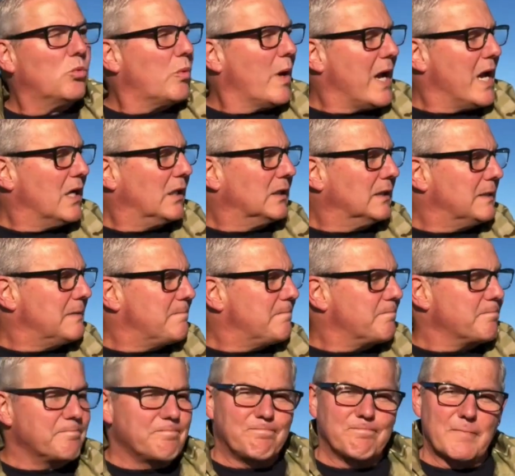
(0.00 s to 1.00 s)
Well,
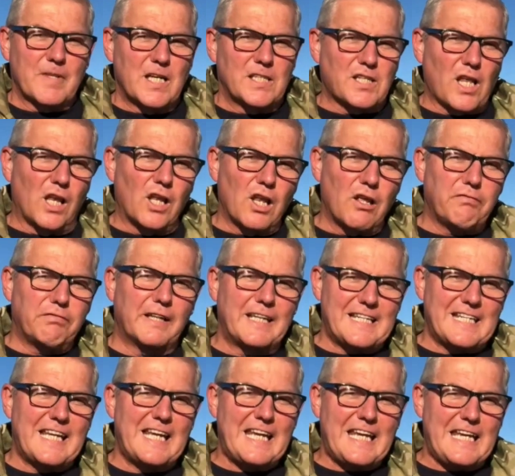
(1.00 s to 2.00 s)
it's a lovely
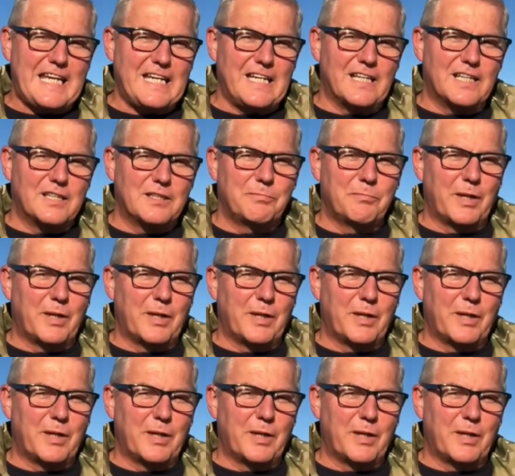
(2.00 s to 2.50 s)
day here,